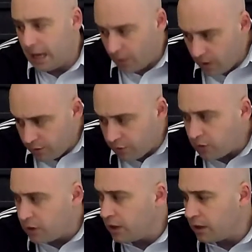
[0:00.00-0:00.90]

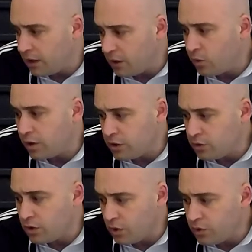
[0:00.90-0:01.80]
However, uh, when
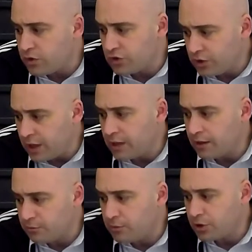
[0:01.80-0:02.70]
you know the state
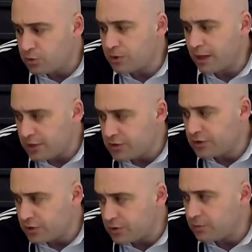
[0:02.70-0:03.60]
of Buddhist
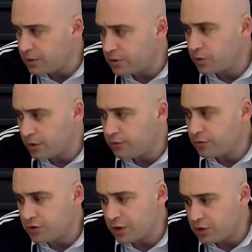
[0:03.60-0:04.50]
monasticism in the
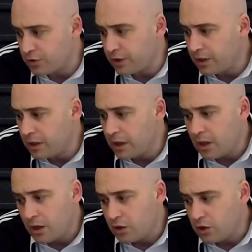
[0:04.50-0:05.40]
21st century,
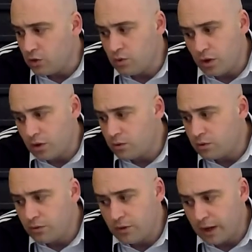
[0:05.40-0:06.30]
you
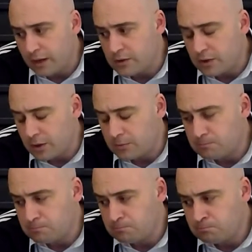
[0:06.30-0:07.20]
know that
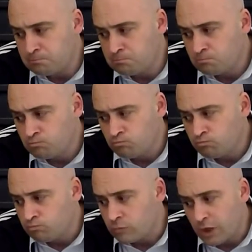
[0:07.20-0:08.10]
um,
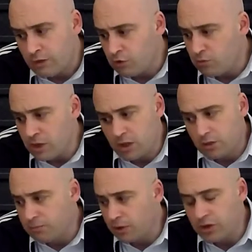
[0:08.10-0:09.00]
if you meet
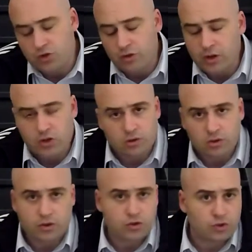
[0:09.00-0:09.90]
a complete stranger
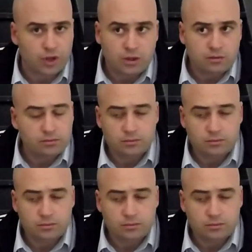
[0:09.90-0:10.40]
on the street,